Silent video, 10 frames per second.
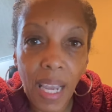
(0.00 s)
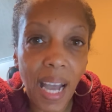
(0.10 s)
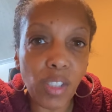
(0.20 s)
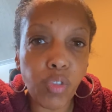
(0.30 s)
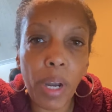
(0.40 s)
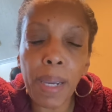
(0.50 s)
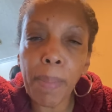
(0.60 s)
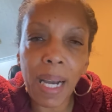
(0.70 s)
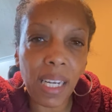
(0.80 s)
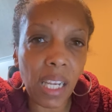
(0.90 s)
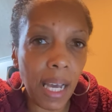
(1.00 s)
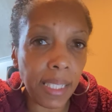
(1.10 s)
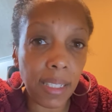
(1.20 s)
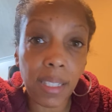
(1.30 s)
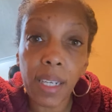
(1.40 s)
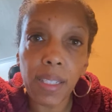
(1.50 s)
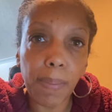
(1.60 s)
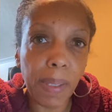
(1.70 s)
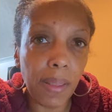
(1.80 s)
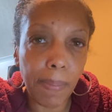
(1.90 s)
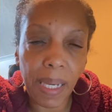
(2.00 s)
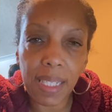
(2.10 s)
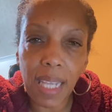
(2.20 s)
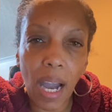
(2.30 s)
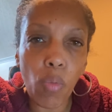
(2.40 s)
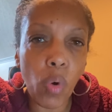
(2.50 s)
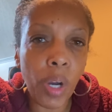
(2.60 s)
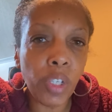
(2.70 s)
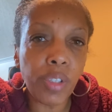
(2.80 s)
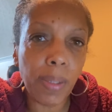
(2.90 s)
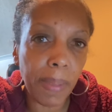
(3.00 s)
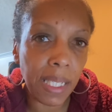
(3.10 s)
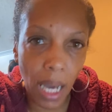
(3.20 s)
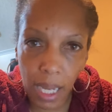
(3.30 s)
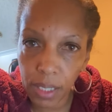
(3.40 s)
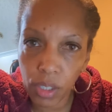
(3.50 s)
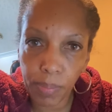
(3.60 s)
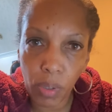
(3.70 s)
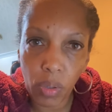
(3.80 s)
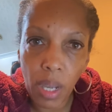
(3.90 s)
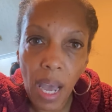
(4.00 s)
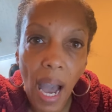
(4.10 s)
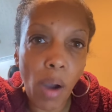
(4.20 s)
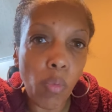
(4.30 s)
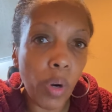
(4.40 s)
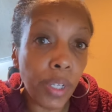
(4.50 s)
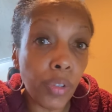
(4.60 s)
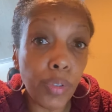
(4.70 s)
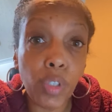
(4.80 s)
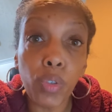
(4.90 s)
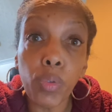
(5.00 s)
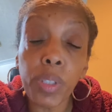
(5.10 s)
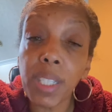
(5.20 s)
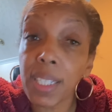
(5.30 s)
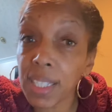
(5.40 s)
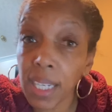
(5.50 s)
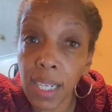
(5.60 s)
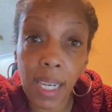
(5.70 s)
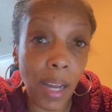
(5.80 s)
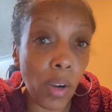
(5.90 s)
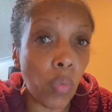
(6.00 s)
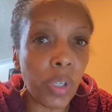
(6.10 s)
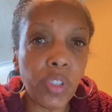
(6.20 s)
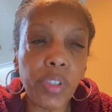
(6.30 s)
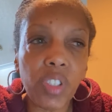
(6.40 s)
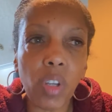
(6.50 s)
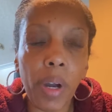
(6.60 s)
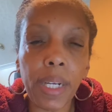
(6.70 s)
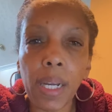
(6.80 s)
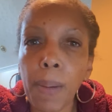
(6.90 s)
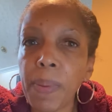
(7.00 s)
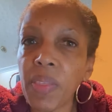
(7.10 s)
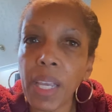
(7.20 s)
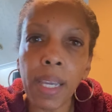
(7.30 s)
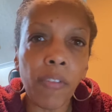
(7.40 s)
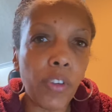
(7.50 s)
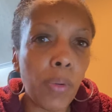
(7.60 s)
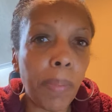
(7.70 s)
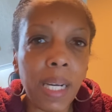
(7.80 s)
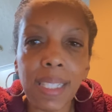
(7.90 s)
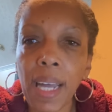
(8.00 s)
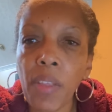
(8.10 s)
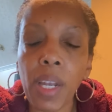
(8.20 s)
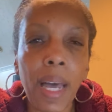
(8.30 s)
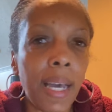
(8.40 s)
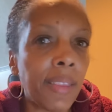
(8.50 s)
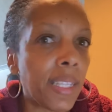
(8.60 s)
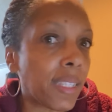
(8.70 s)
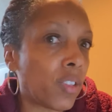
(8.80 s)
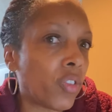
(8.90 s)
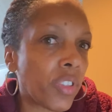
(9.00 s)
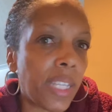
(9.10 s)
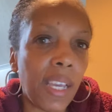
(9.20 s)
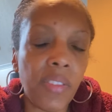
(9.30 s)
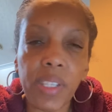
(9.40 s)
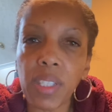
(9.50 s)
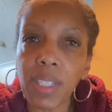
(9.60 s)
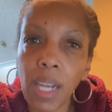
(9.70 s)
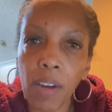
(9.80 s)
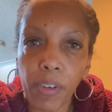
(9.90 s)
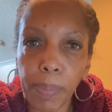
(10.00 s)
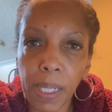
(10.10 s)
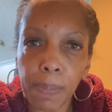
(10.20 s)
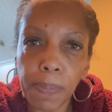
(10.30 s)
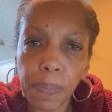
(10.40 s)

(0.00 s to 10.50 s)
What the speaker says: I train my clients to be the best. I want you to be knowledgeable. I want you to succeed. I don't want you to start it up and then a few months down the line, you're saying this is not for me.